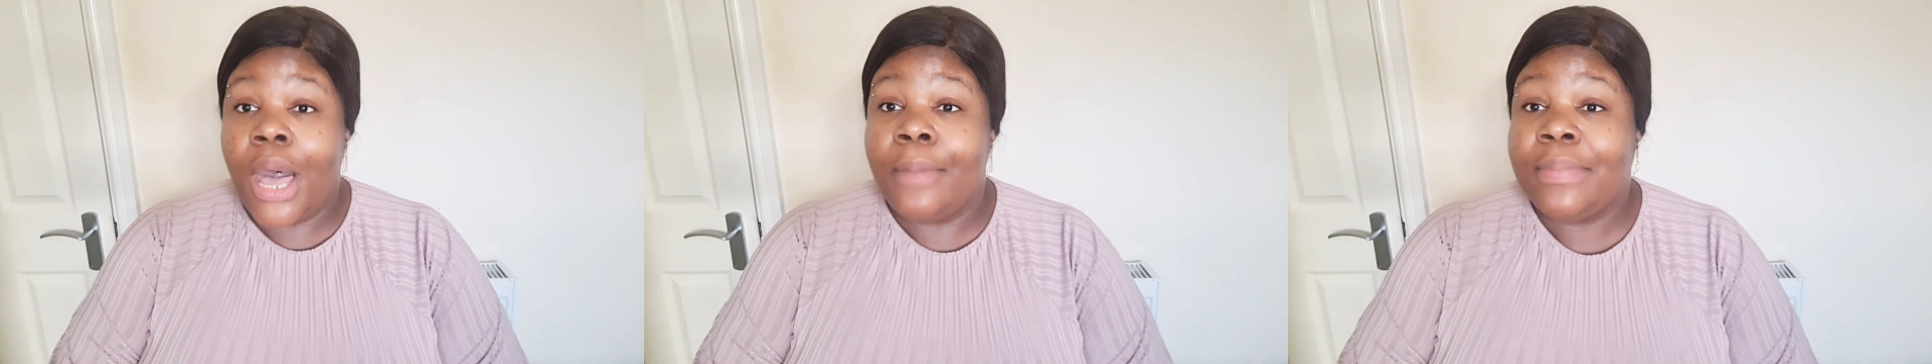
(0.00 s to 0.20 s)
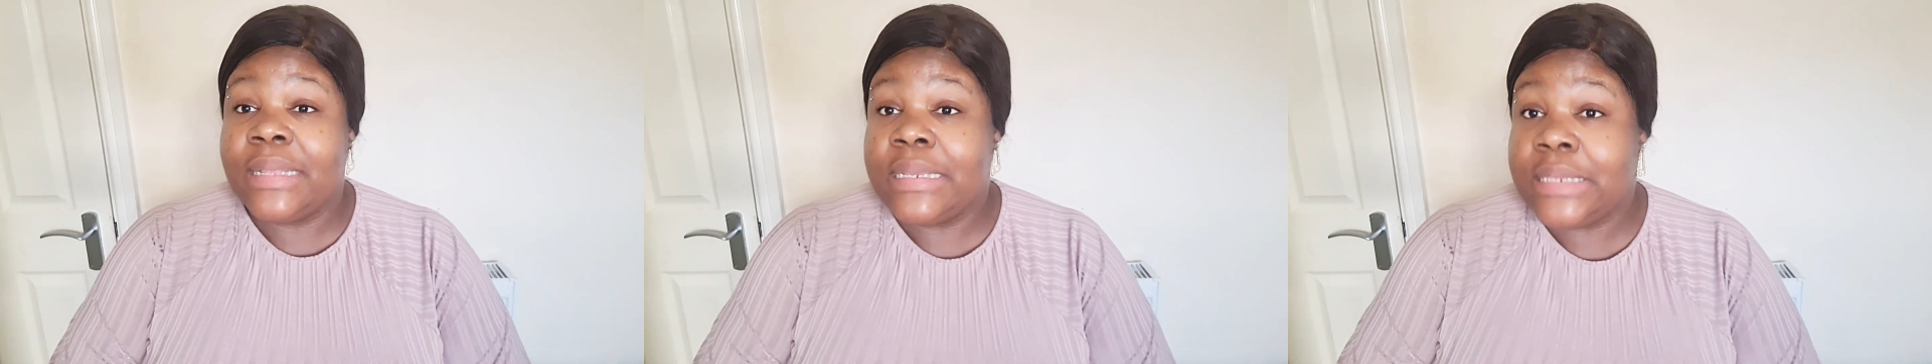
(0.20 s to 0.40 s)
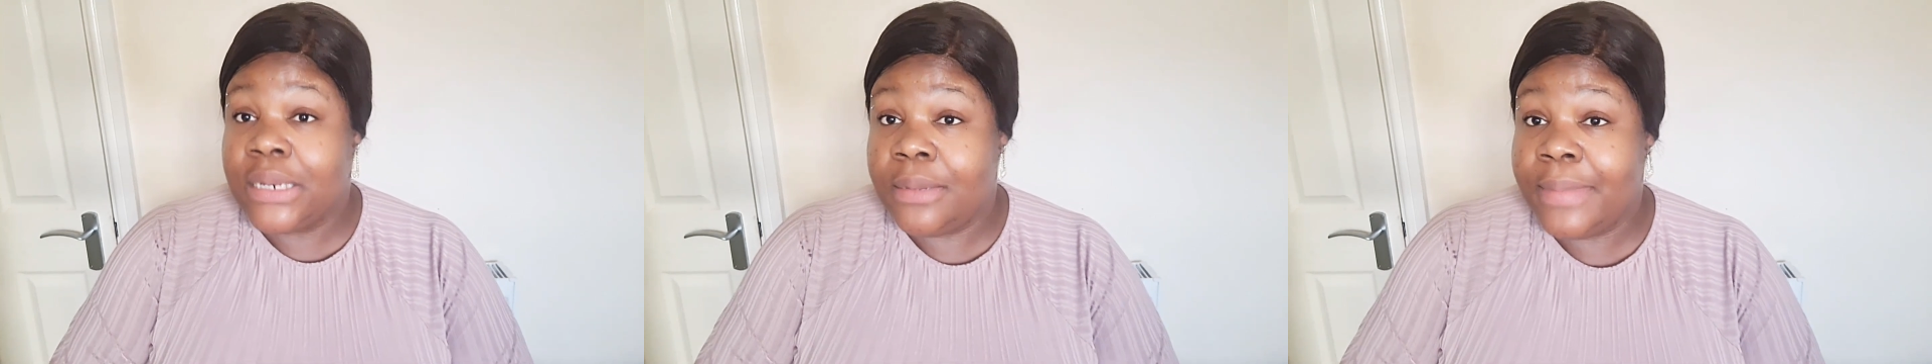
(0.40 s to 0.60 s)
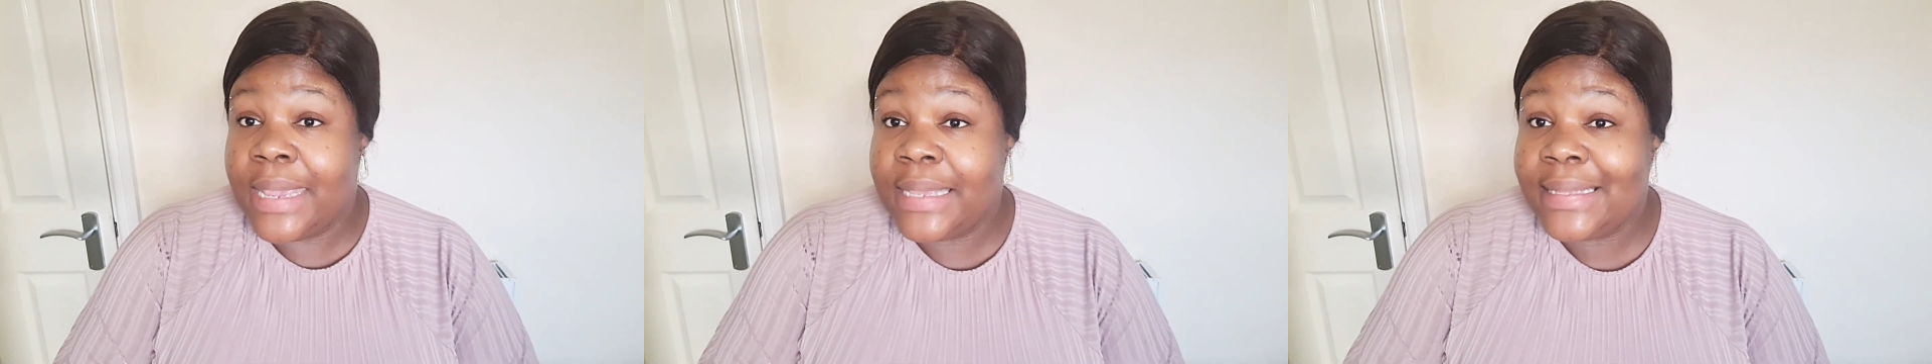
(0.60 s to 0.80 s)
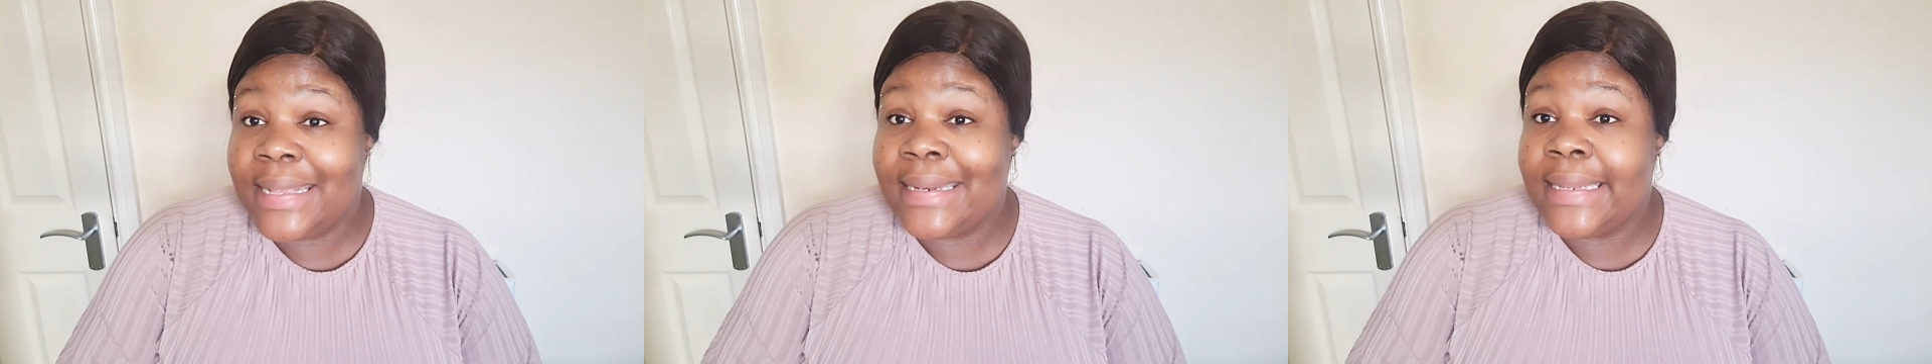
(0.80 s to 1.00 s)
comes into the
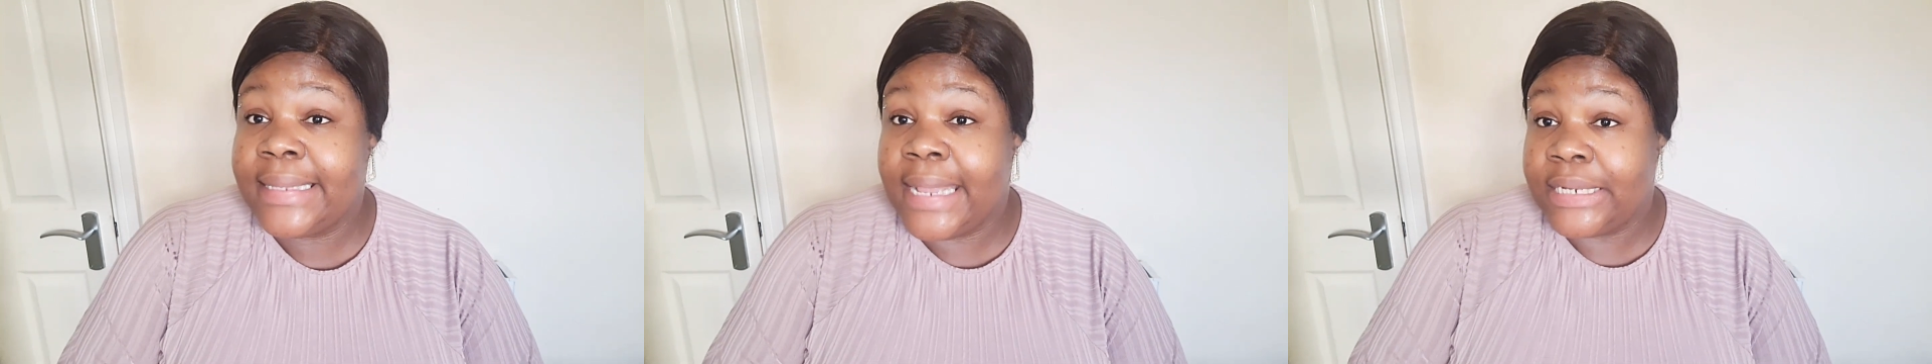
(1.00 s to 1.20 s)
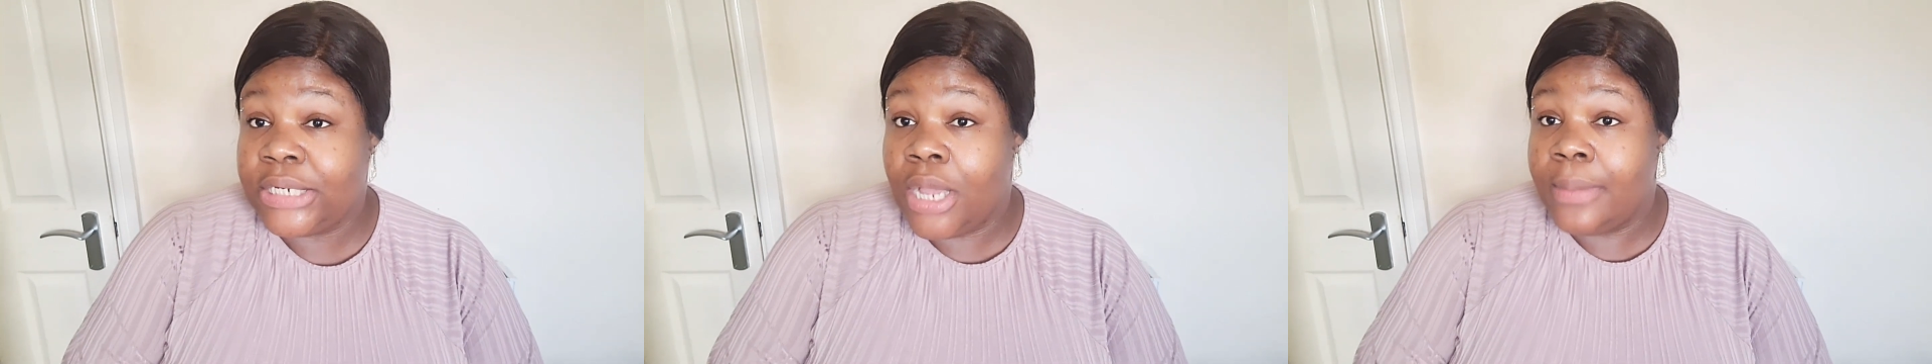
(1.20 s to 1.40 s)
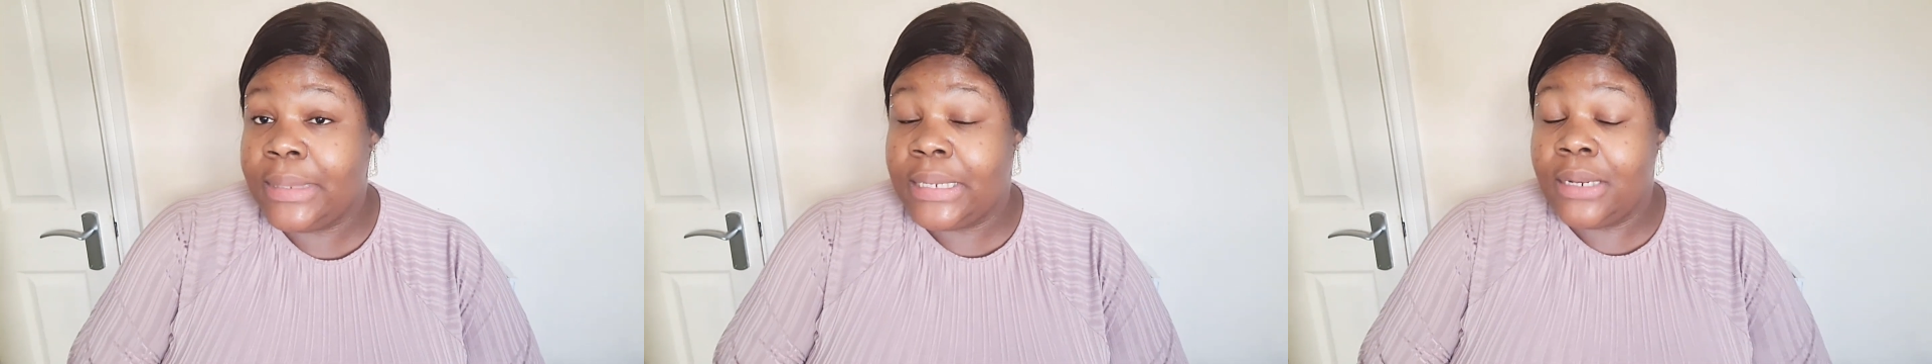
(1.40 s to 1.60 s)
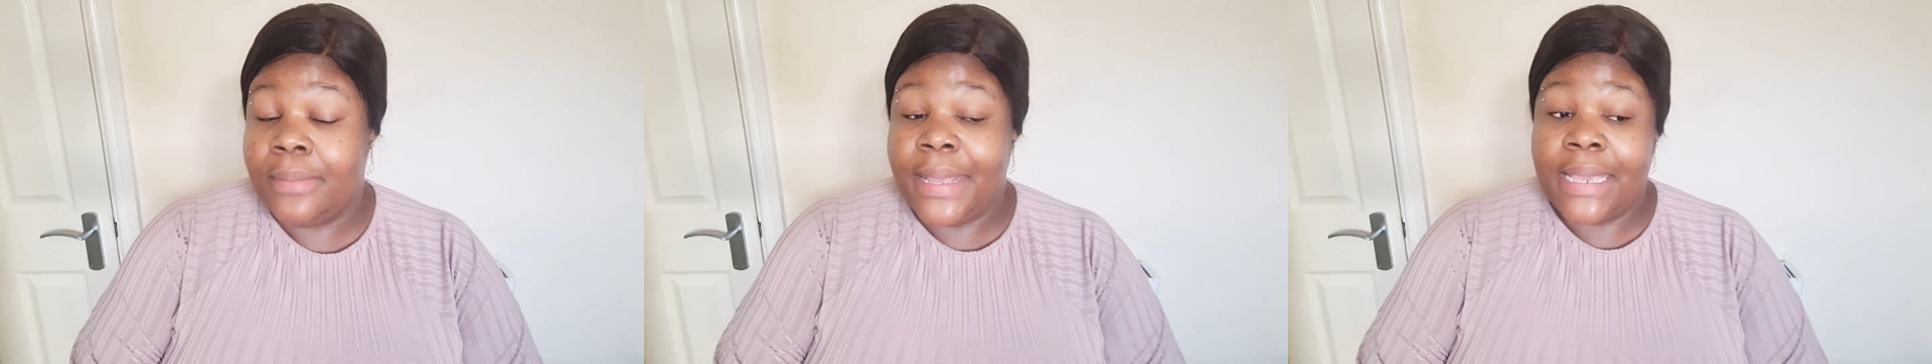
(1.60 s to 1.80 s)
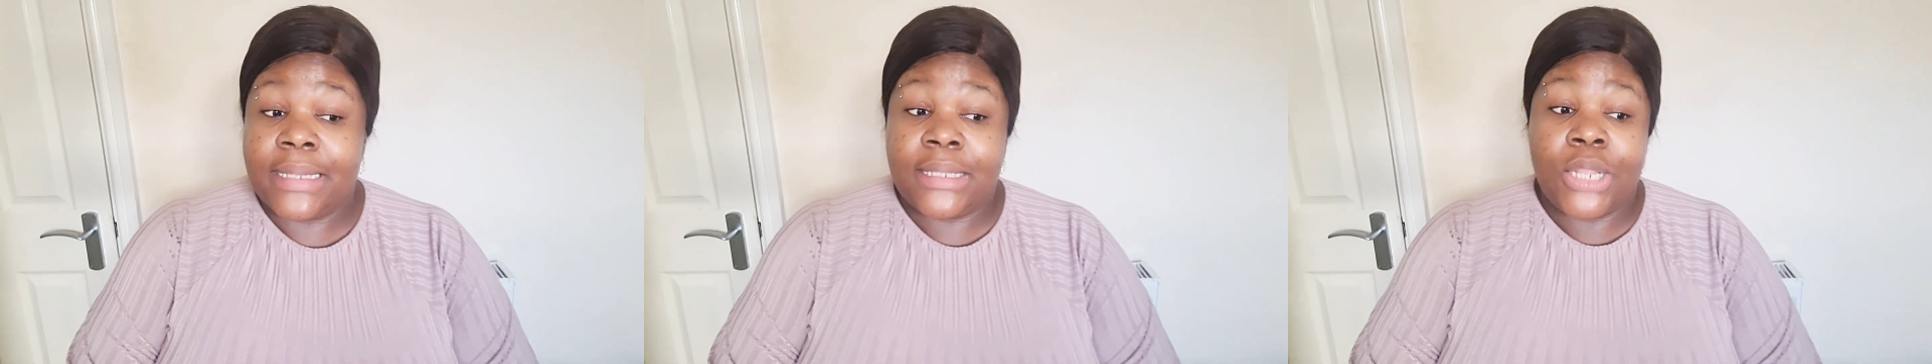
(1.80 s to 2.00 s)
mix and Natasha comes in the
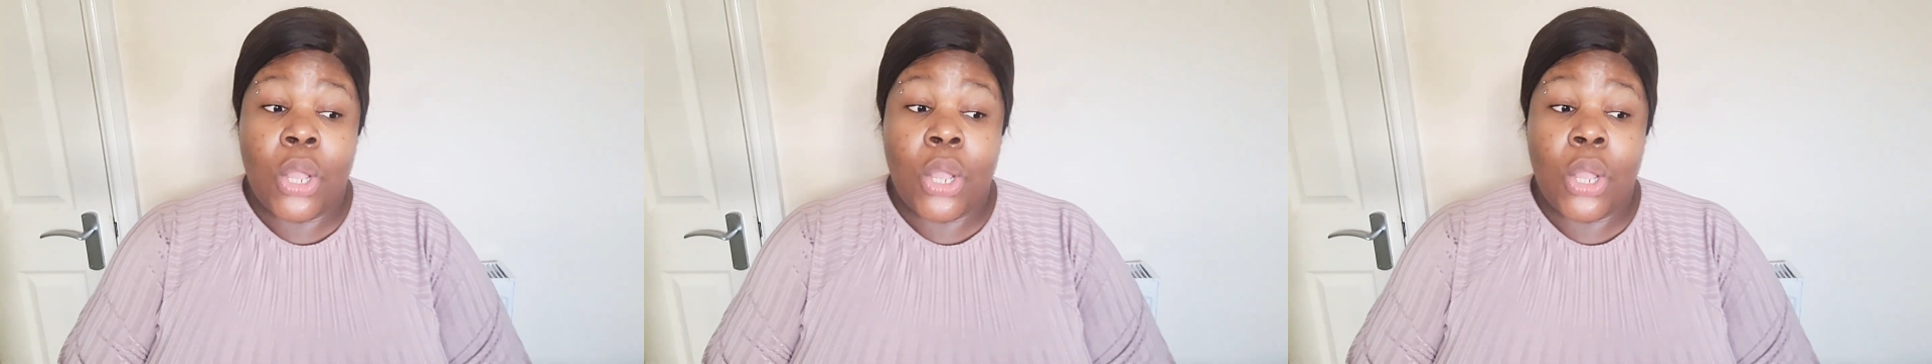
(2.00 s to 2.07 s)
mix.